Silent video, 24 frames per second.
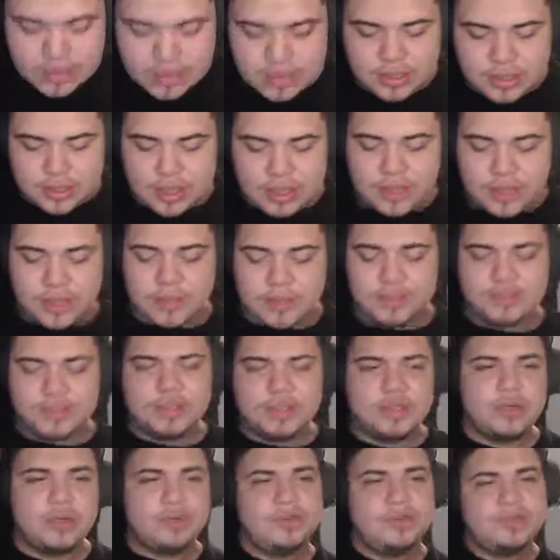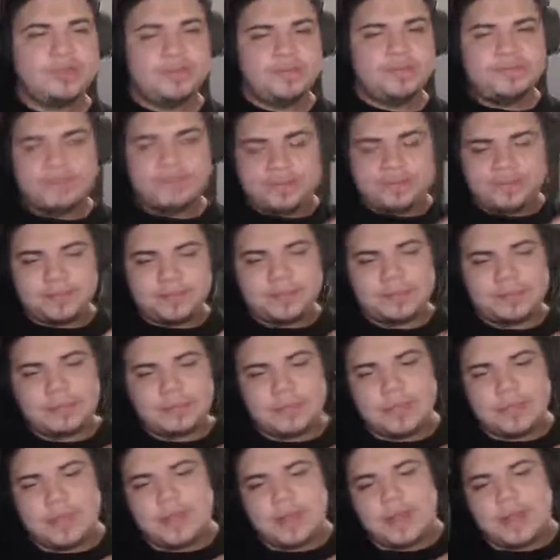Um, so
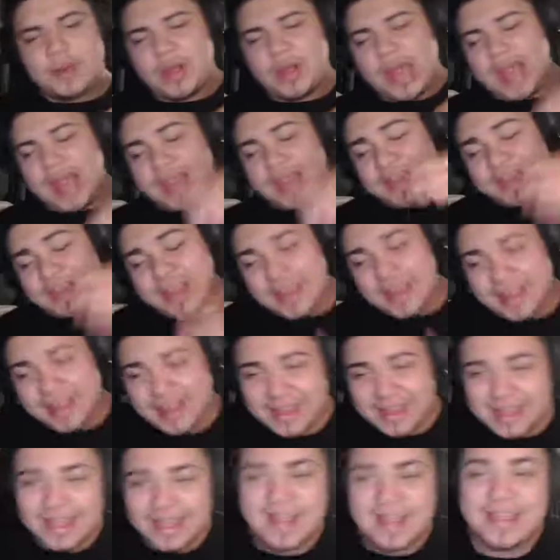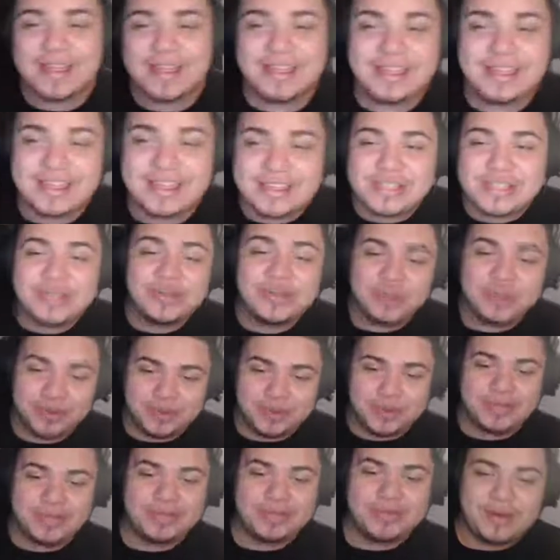I think these two
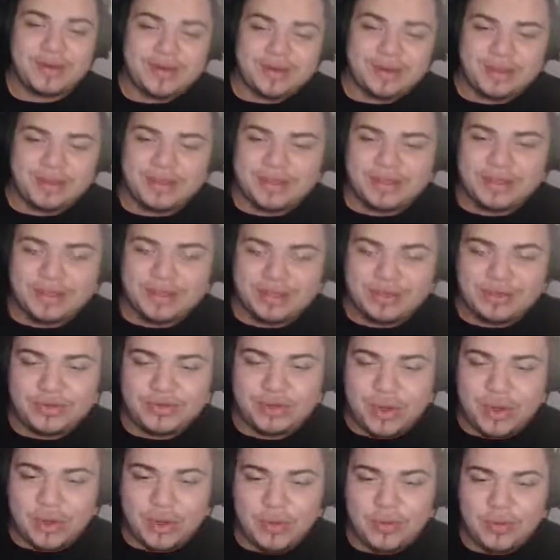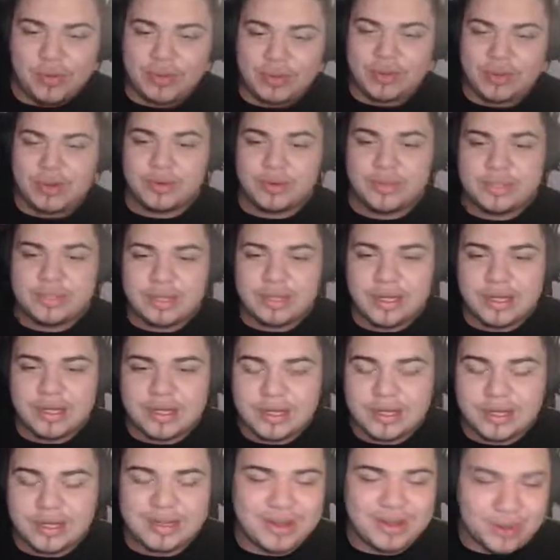units right here, they're the Go
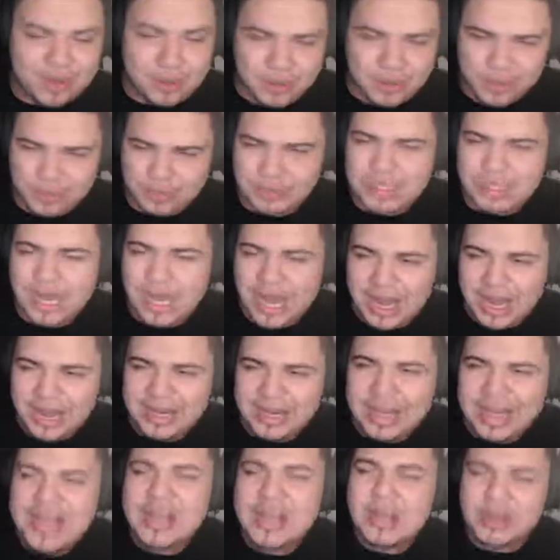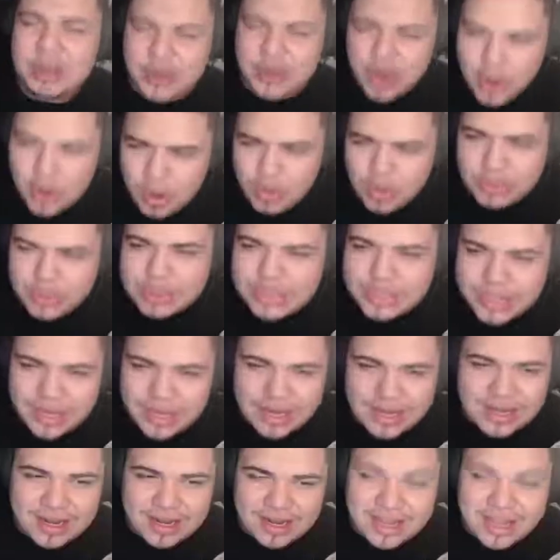Goton Go Goton
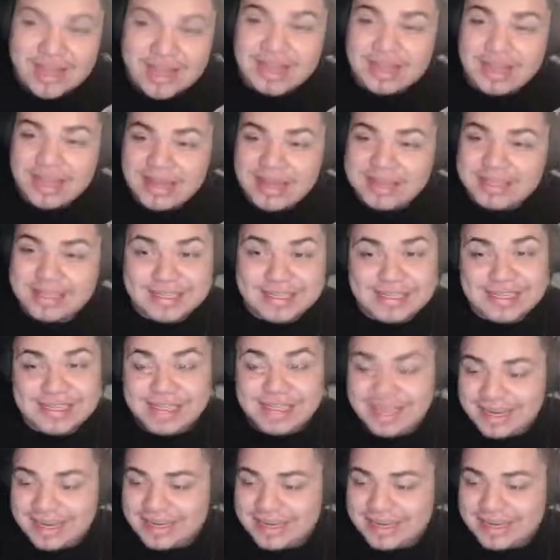Goton. Guys, it's late.